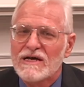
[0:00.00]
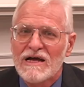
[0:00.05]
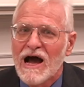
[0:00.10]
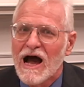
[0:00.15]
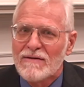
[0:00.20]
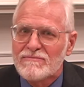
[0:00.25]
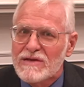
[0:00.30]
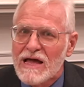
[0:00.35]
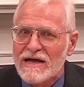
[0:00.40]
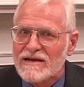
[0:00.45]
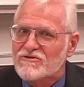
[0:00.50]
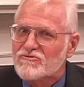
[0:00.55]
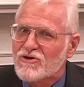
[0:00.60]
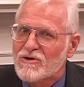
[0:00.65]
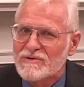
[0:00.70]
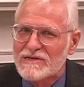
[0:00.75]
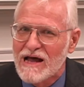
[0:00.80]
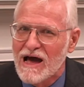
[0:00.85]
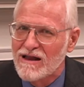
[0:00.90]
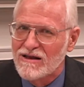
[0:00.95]
I'm not a
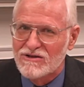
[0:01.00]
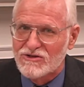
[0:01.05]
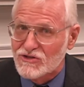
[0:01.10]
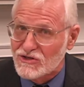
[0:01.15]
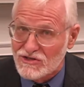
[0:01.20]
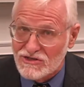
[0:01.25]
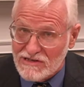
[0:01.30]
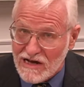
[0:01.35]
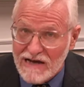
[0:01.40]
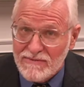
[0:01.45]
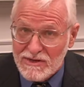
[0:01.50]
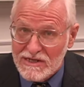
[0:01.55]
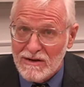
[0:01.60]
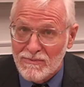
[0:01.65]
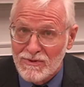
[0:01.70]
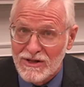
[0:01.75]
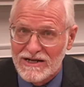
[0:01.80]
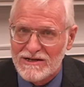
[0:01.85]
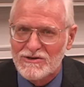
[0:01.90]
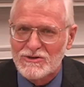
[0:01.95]
criminologist. I'm in a
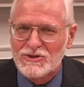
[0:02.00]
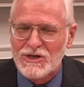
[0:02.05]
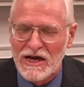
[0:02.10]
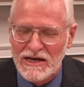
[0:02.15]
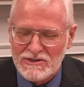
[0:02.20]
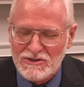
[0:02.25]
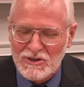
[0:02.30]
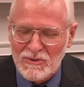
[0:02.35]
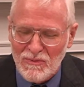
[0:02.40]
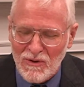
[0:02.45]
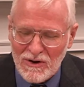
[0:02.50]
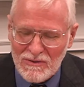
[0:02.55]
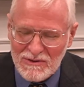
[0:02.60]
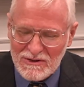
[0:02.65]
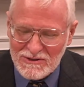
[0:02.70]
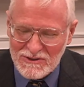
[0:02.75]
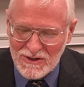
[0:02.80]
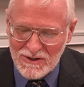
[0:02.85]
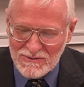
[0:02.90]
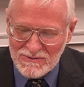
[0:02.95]
political science department,
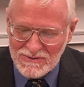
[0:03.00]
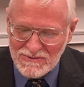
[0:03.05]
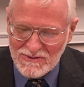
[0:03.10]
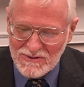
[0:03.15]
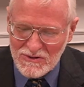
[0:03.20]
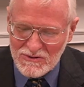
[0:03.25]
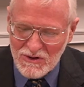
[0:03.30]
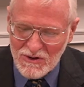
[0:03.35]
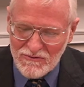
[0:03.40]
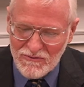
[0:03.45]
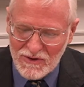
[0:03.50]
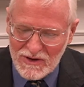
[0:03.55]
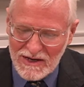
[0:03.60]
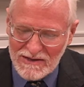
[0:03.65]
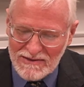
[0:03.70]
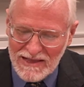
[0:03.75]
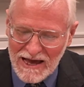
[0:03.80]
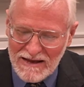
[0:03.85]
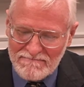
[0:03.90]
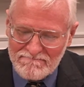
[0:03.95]
so don't
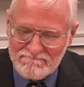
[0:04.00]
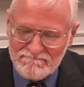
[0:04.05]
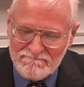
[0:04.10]
forget that.